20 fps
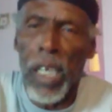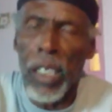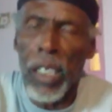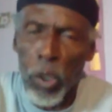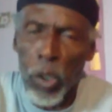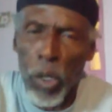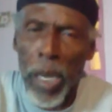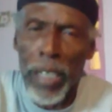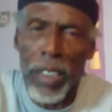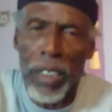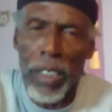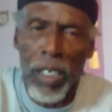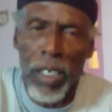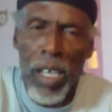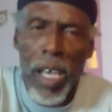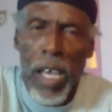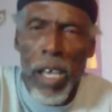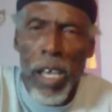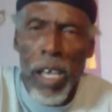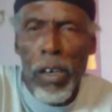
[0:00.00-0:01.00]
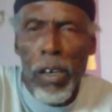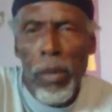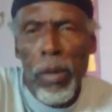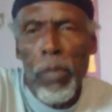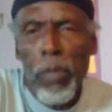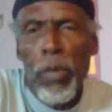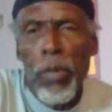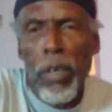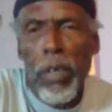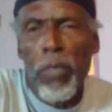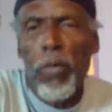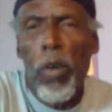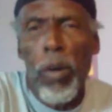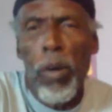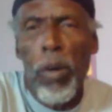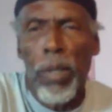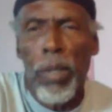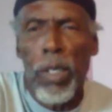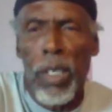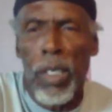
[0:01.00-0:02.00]
and try to come up with a
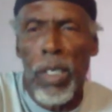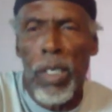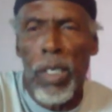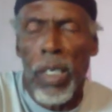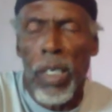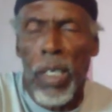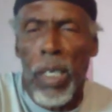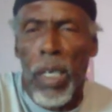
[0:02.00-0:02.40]
formula